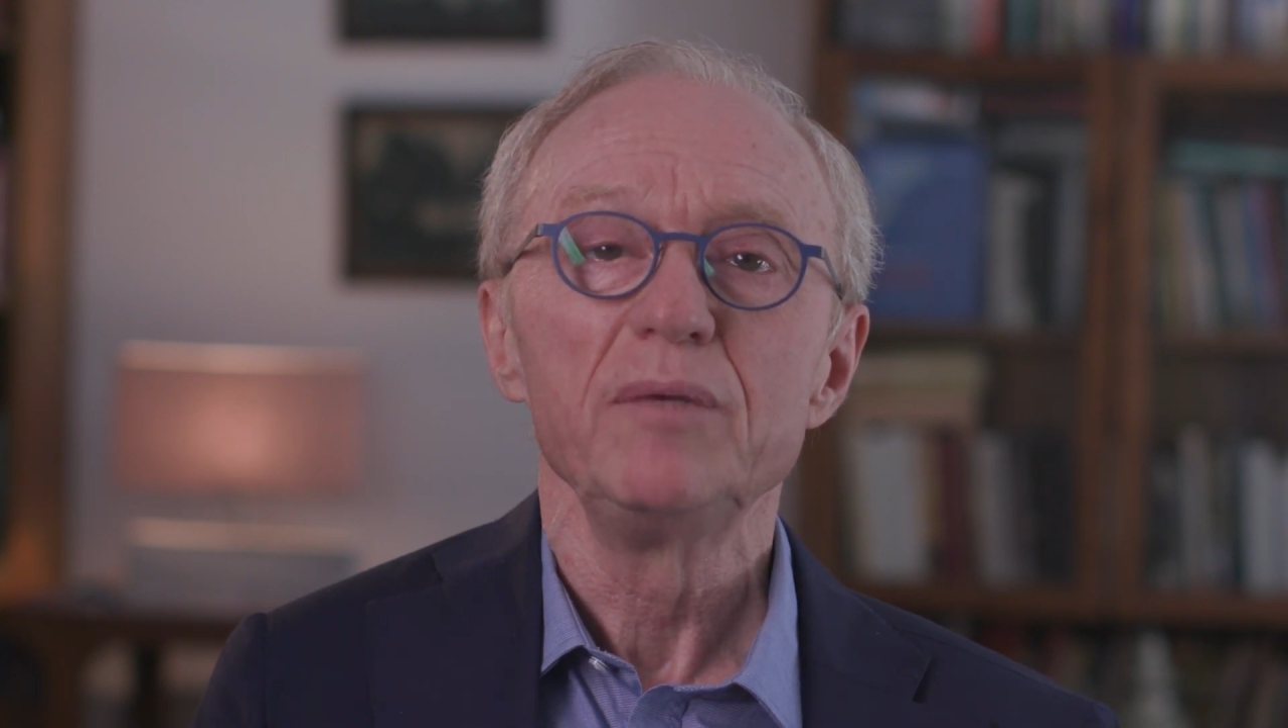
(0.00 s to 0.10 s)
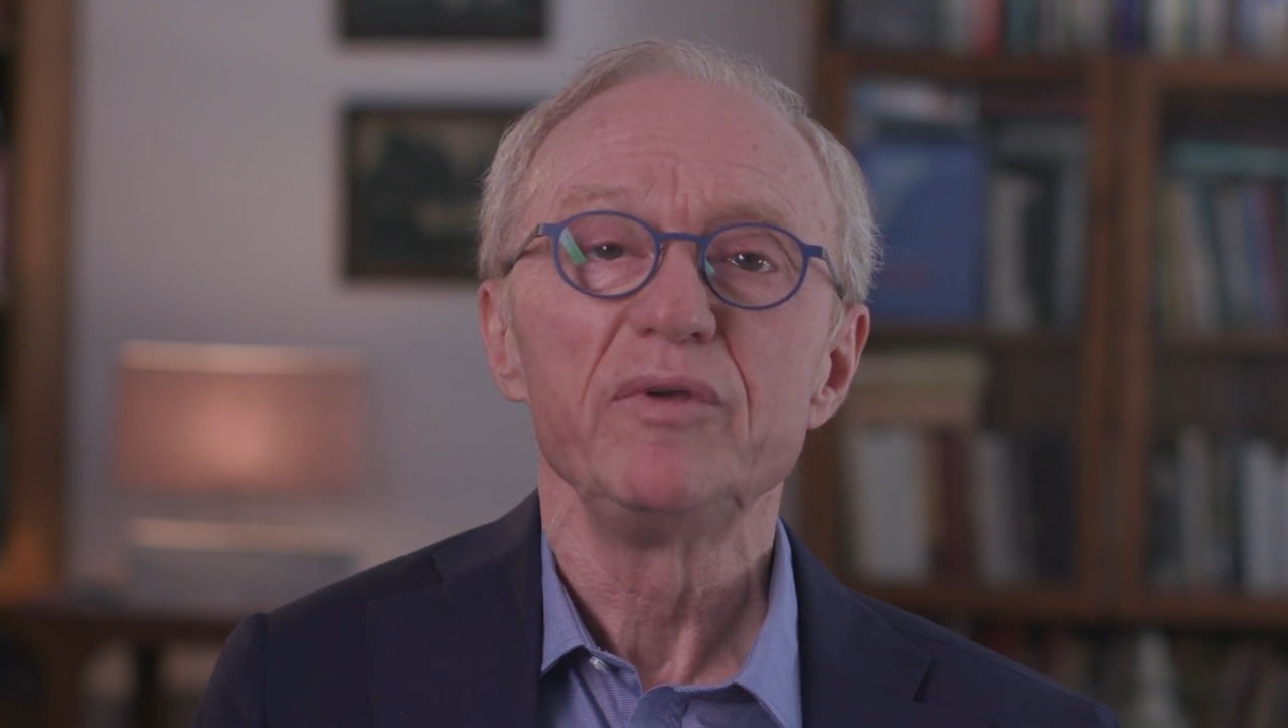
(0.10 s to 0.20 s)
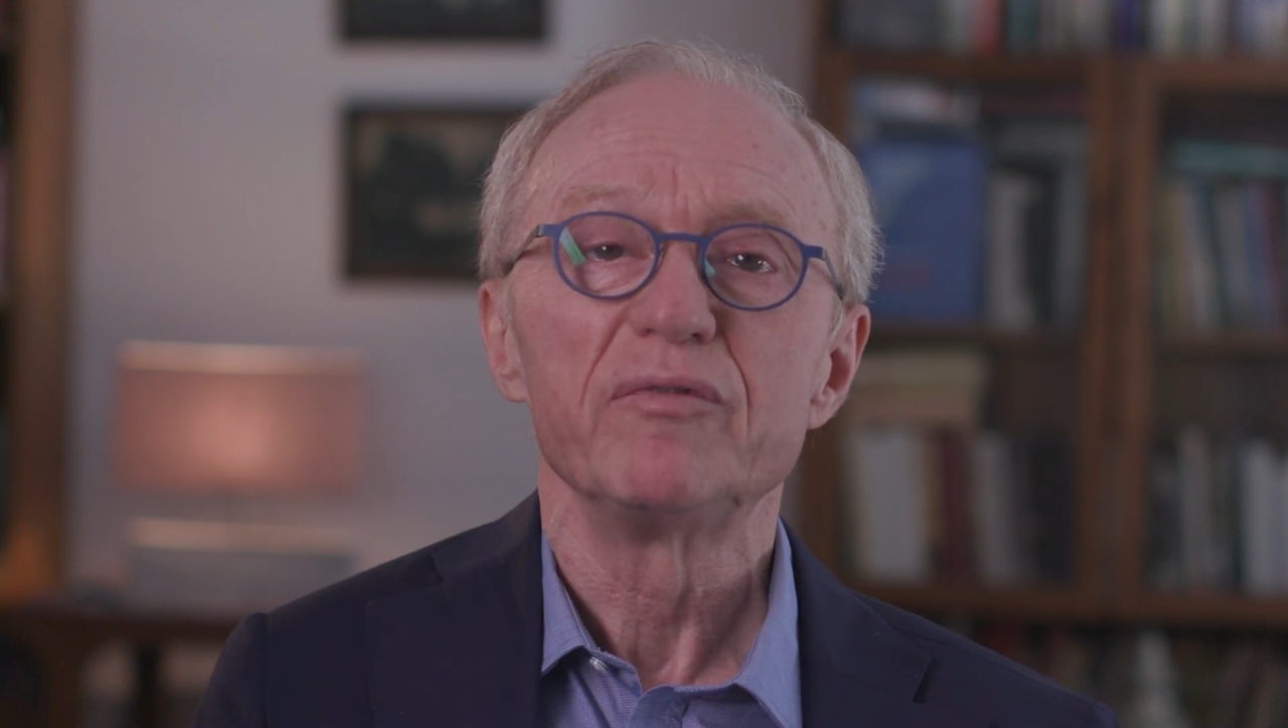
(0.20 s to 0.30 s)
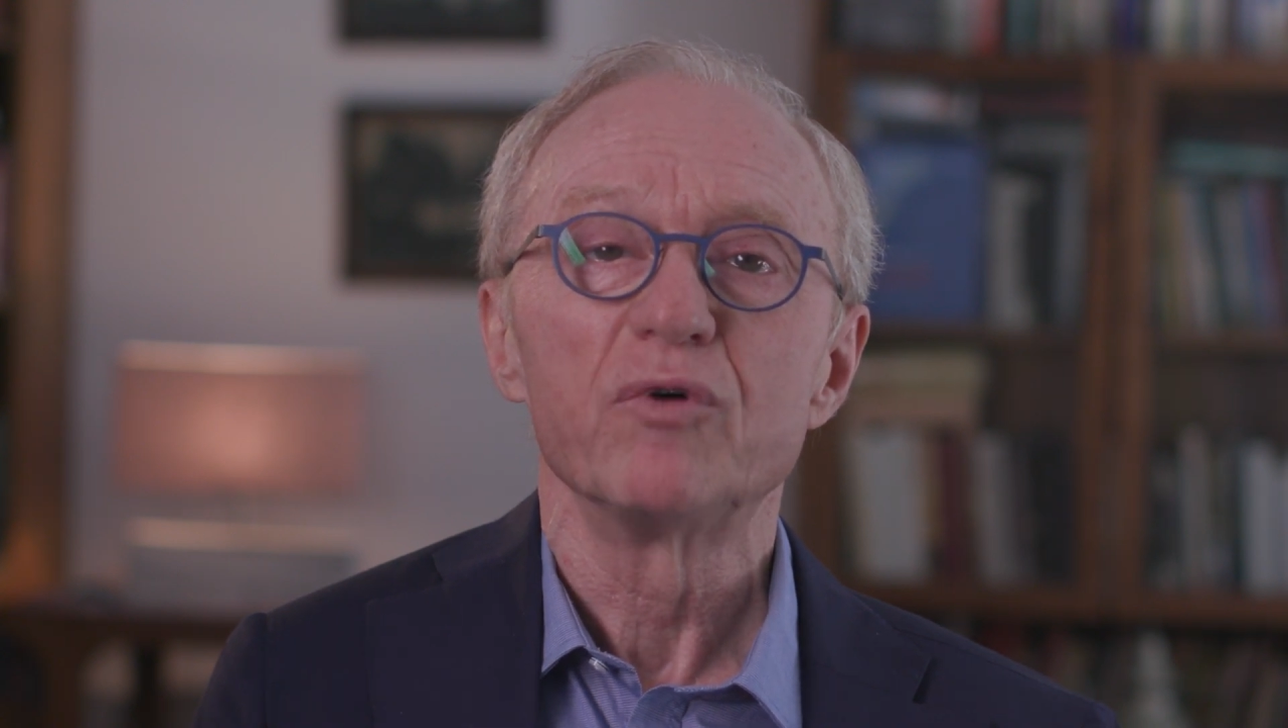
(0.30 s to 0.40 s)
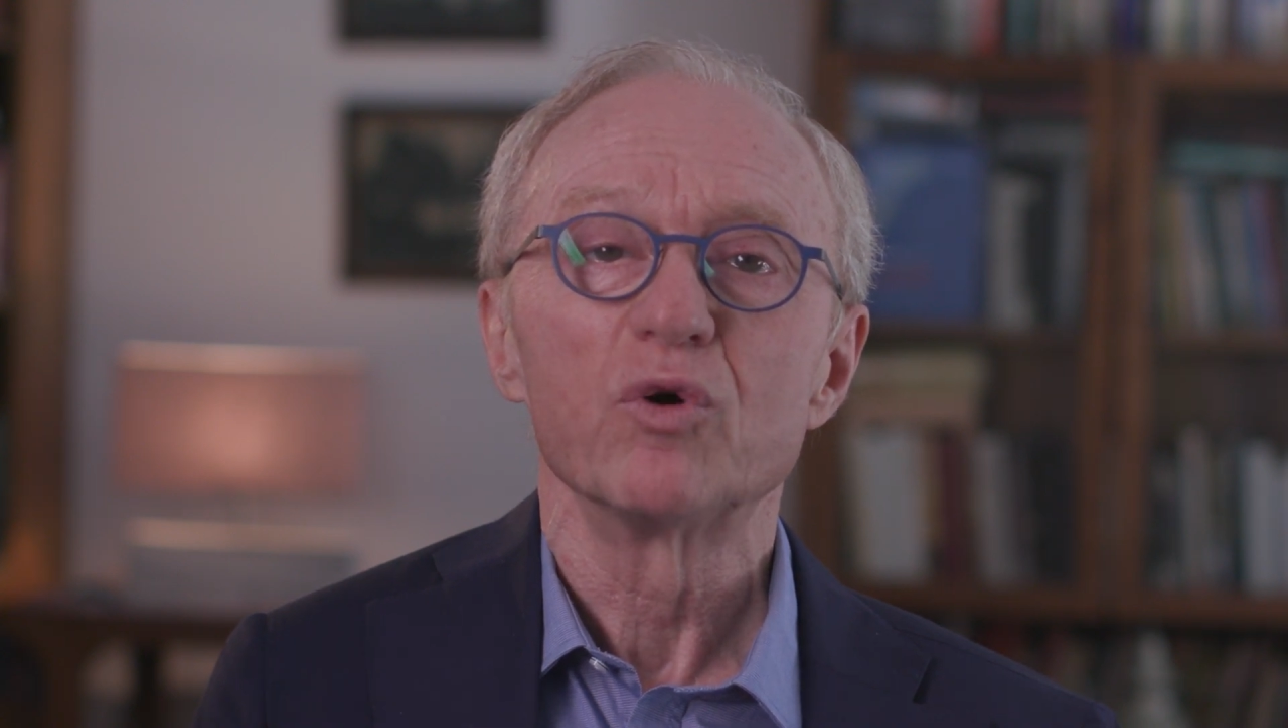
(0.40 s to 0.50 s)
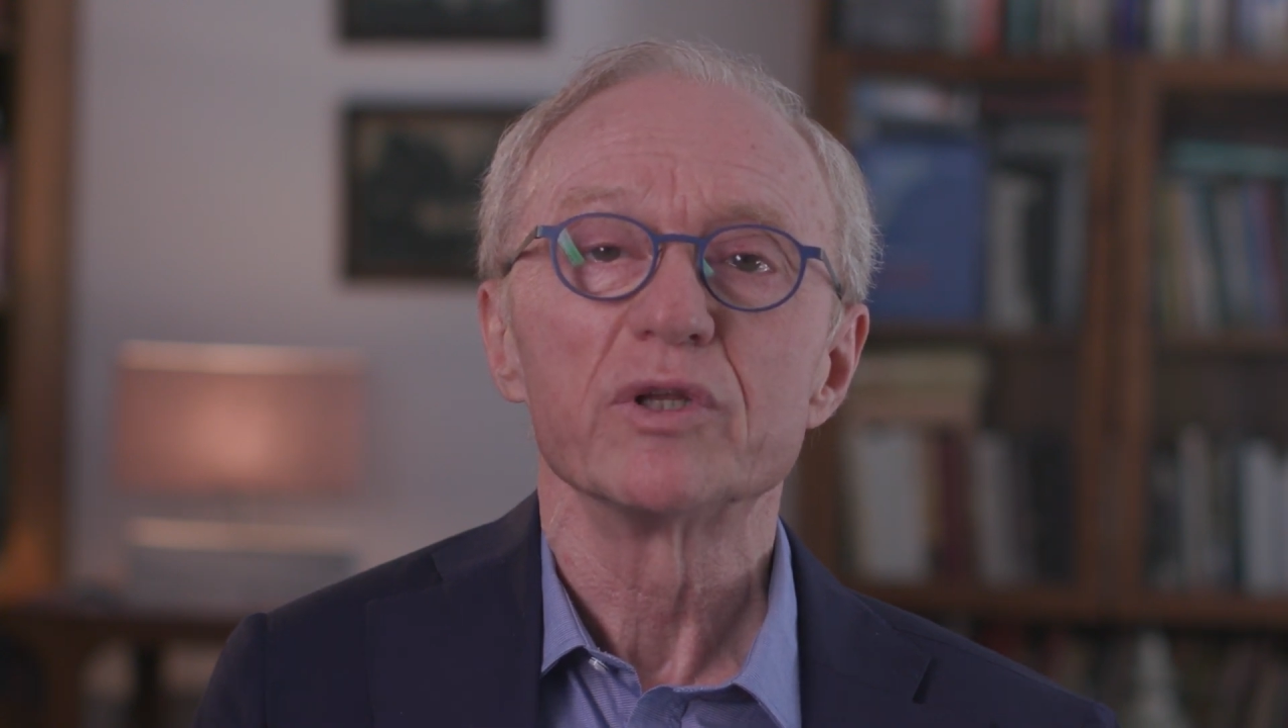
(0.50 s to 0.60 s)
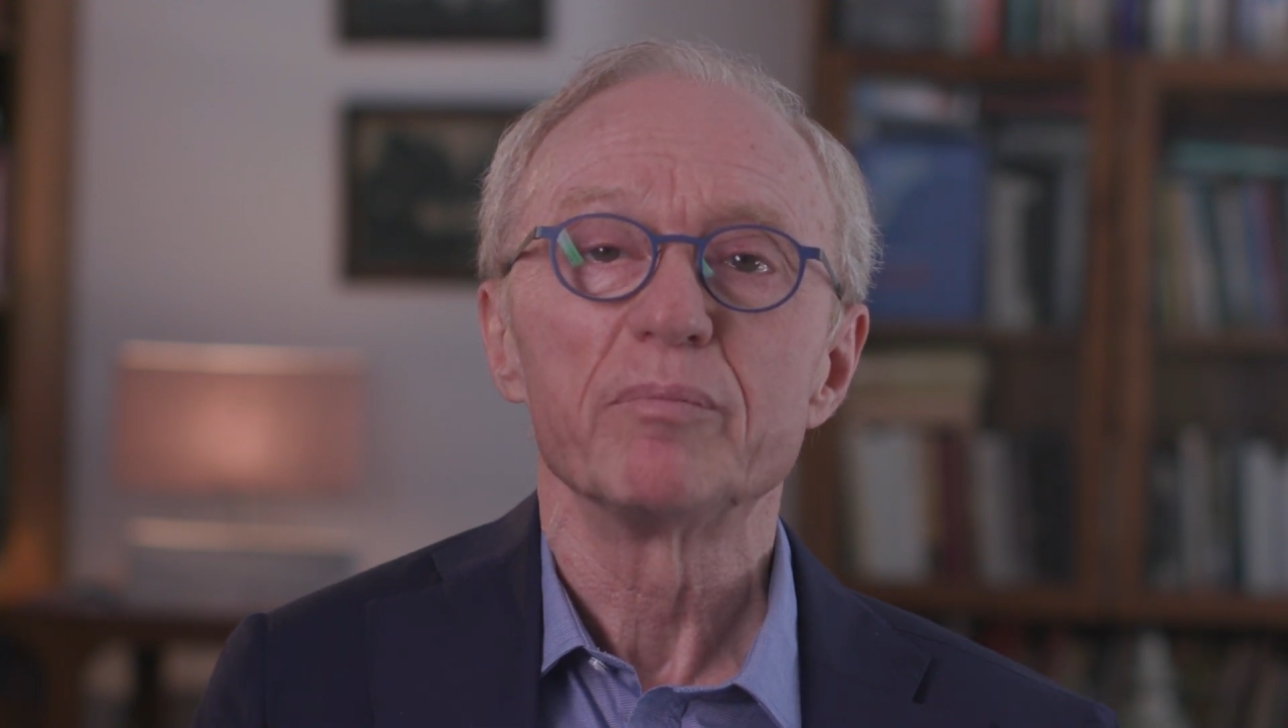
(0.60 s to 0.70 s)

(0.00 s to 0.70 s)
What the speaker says: before the